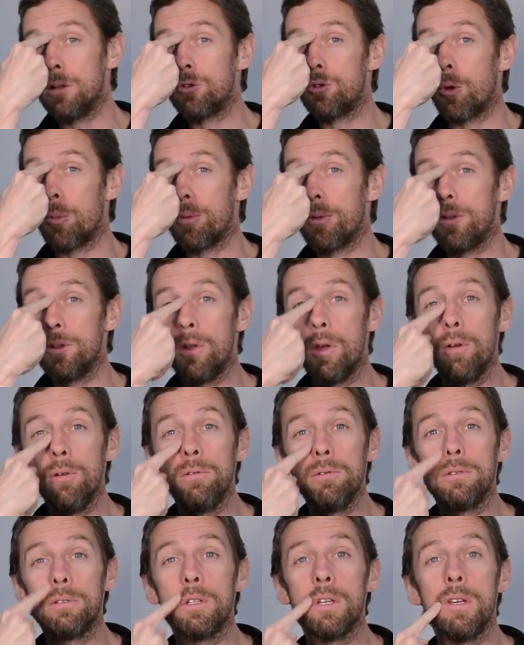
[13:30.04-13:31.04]
top of the
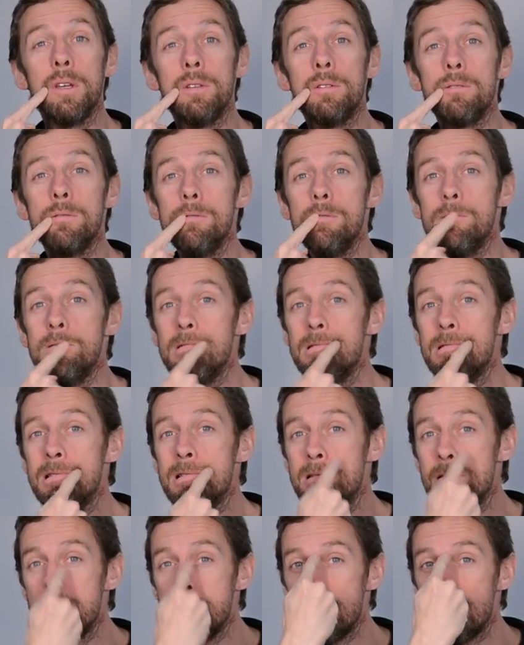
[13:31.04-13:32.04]
nose,
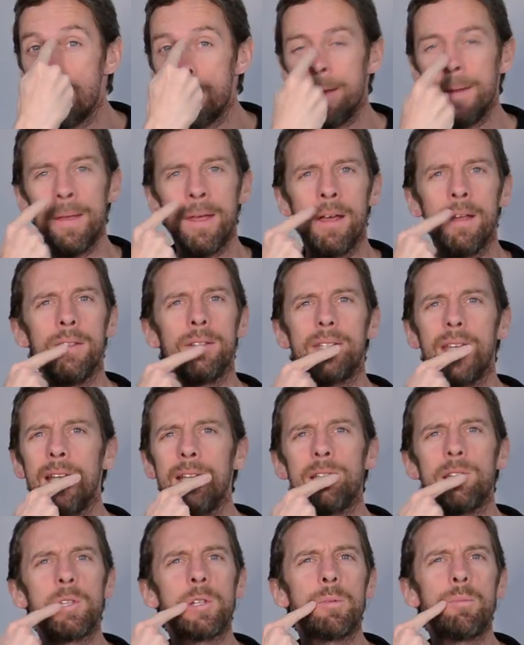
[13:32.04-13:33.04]
and the
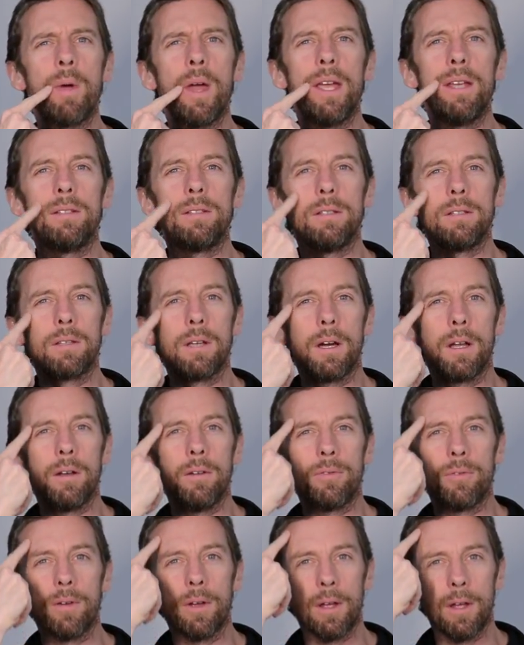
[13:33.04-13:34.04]
danger space is kind
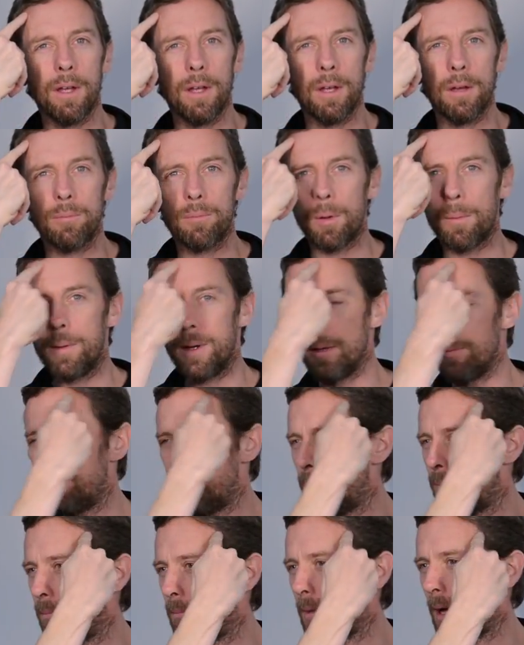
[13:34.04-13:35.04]
of probably
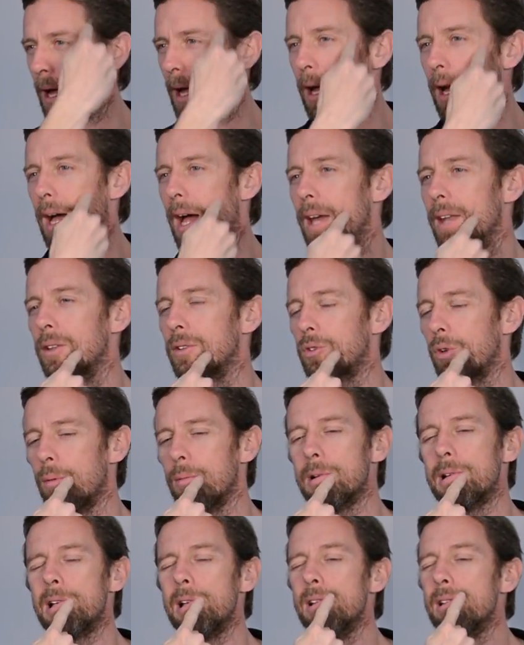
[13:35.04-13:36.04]

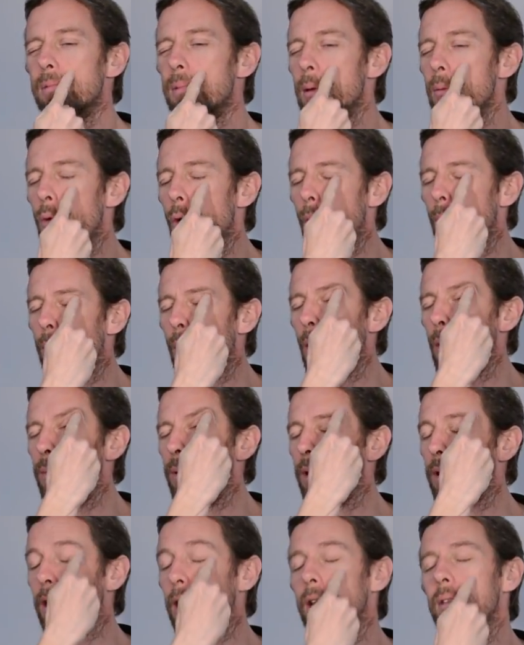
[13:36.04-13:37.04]
anatomically is a bit more
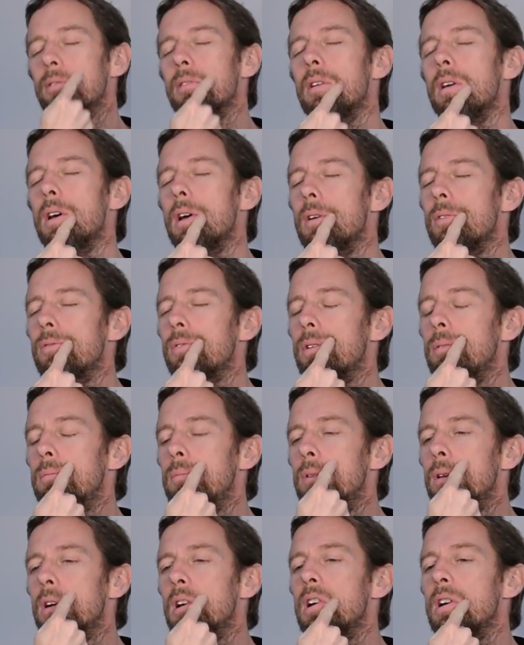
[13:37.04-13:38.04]
appropriate, kind of
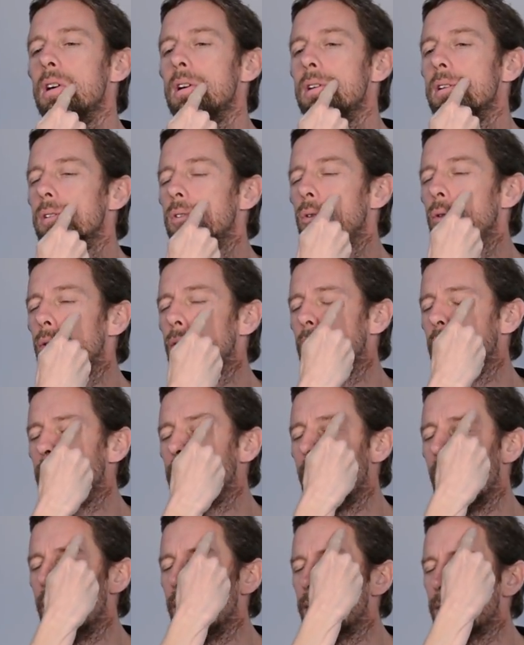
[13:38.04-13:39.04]
from the corner of the
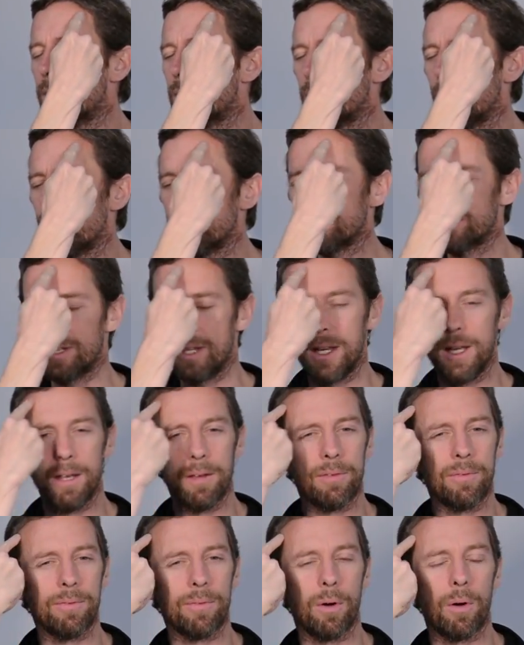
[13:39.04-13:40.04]
mouth across
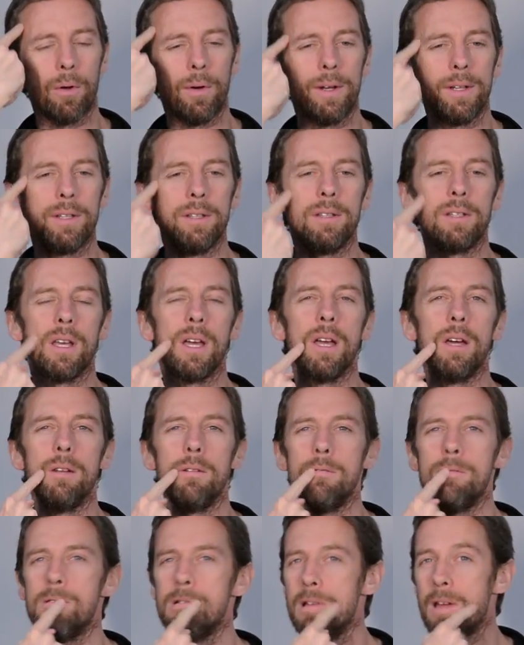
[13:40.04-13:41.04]
here, forehead
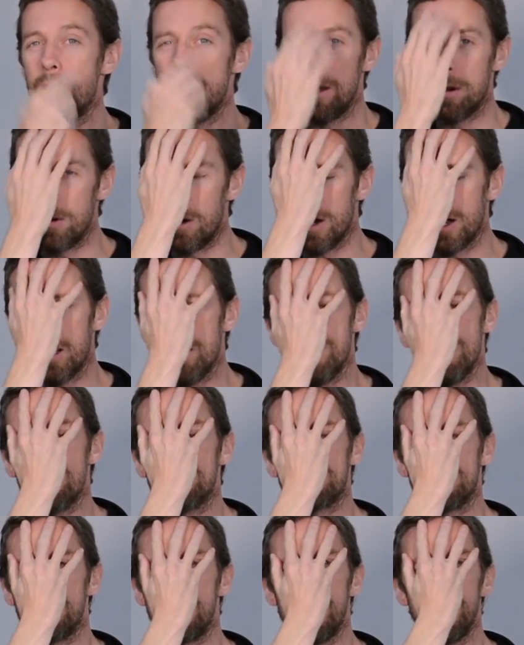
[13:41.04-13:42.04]
down, right? So